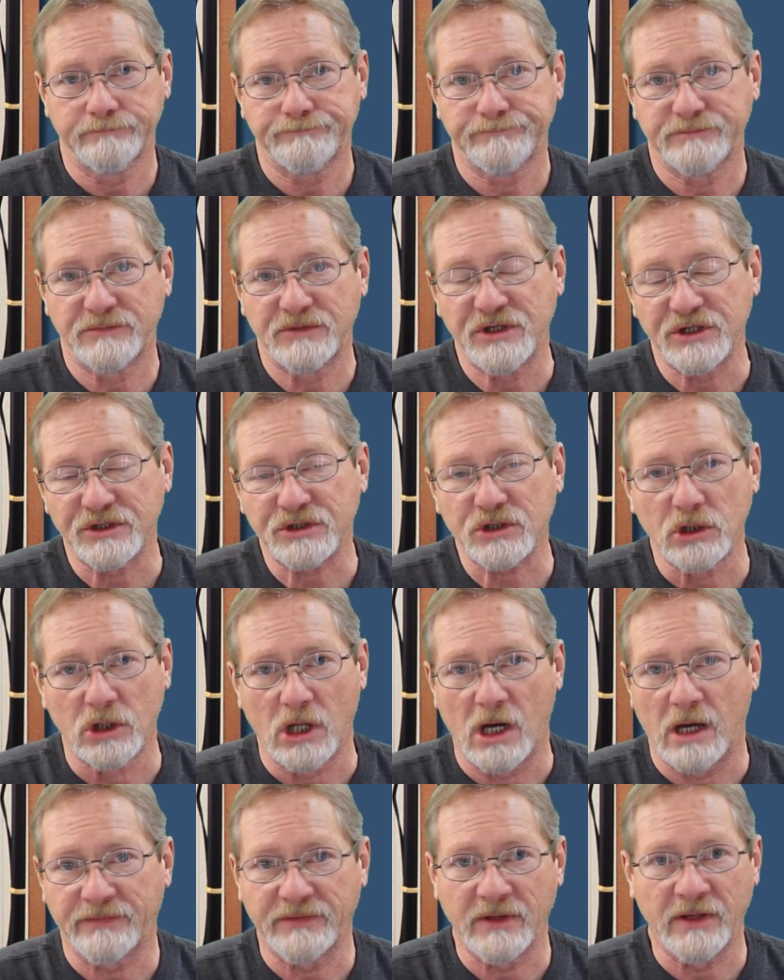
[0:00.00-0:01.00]

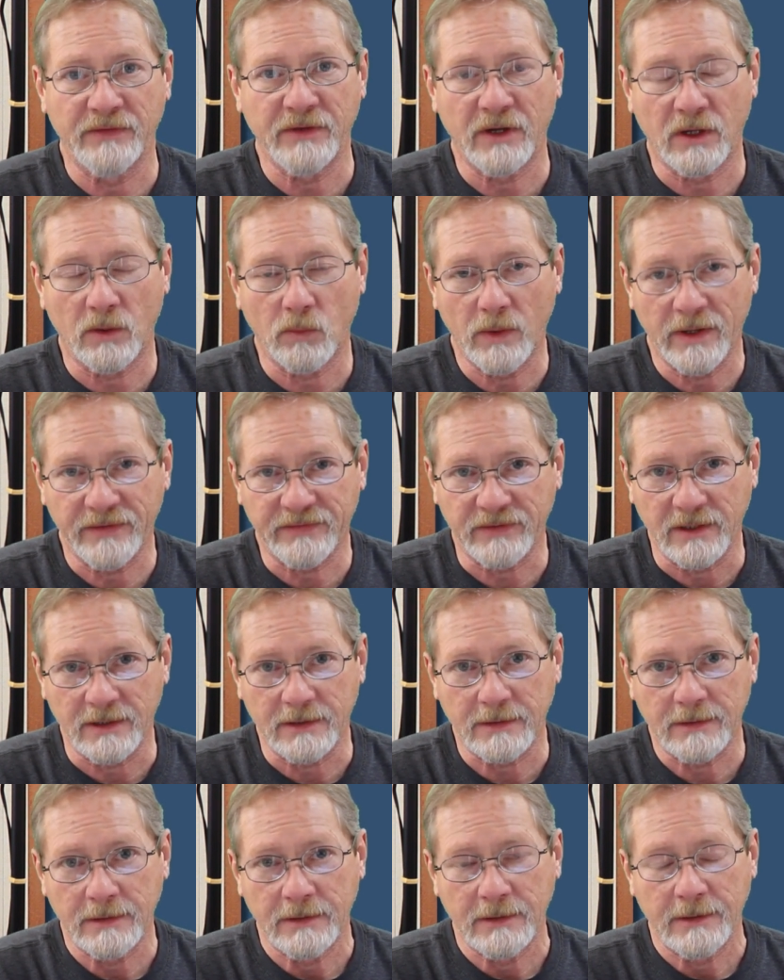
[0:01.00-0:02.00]
dishcloth in there with it
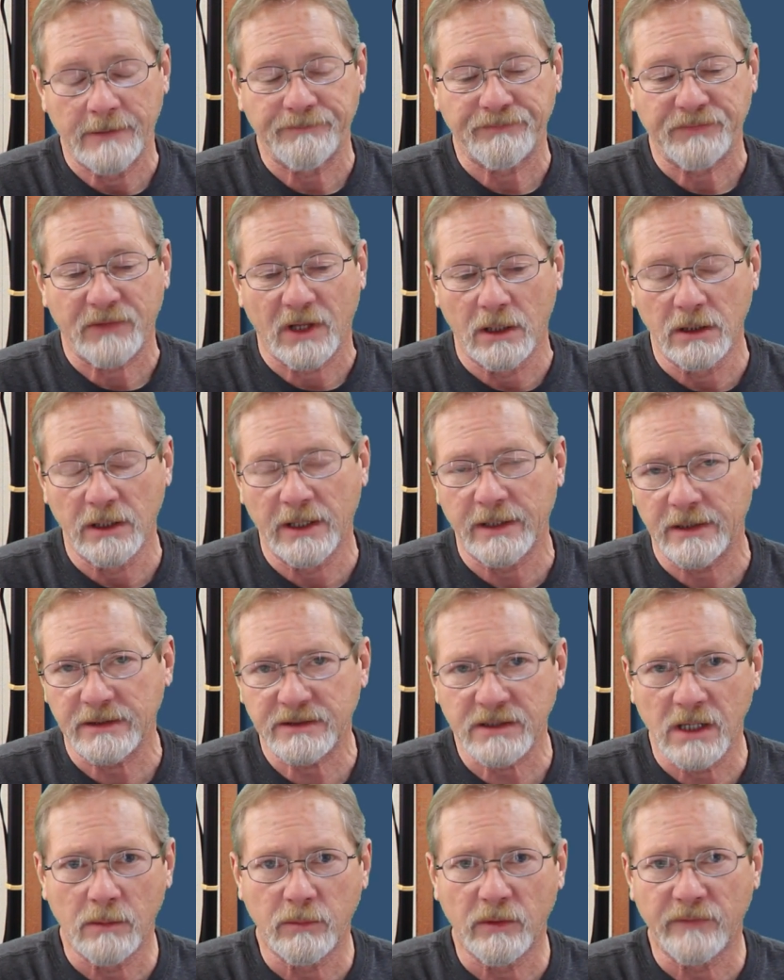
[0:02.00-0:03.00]
and let it
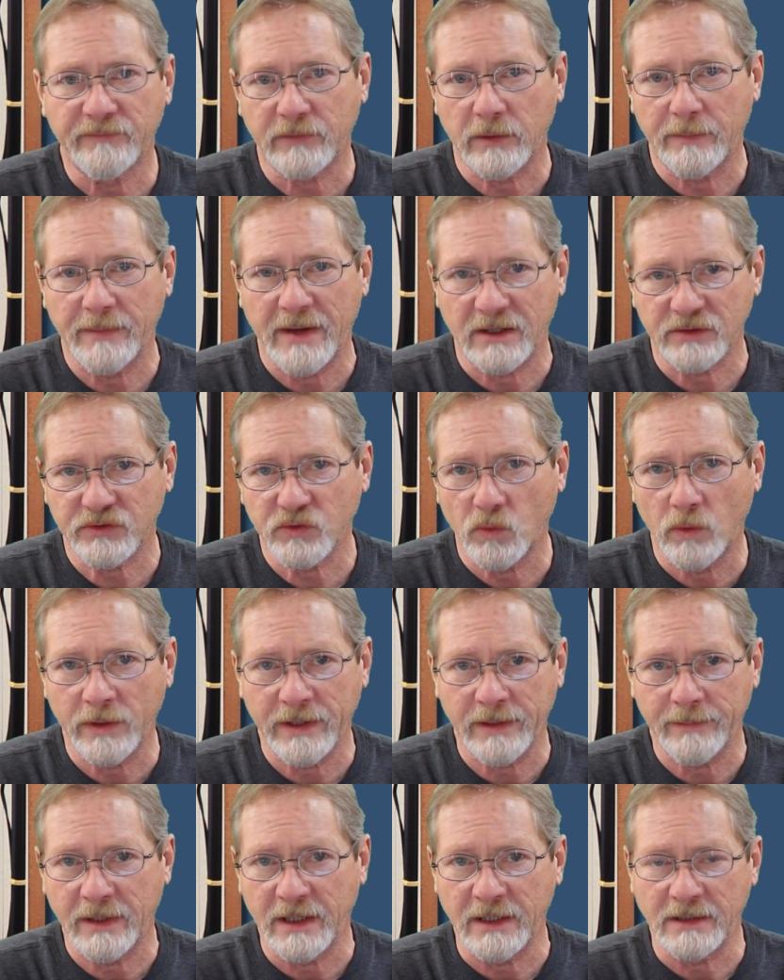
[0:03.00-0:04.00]
tumble for about 20
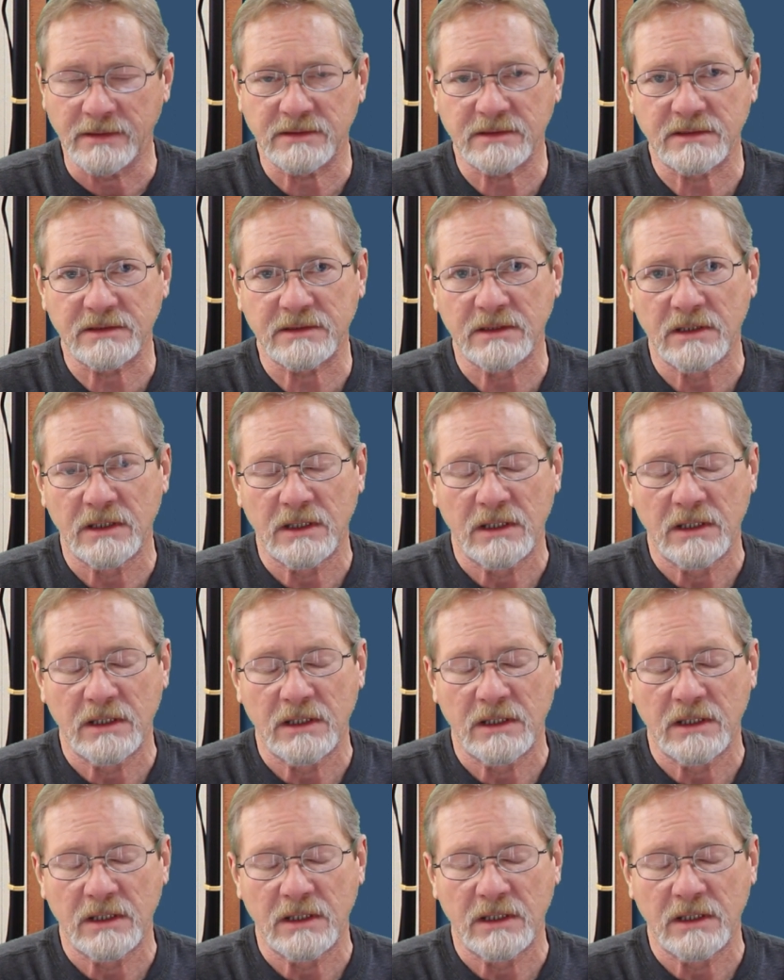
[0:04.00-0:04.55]
minutes.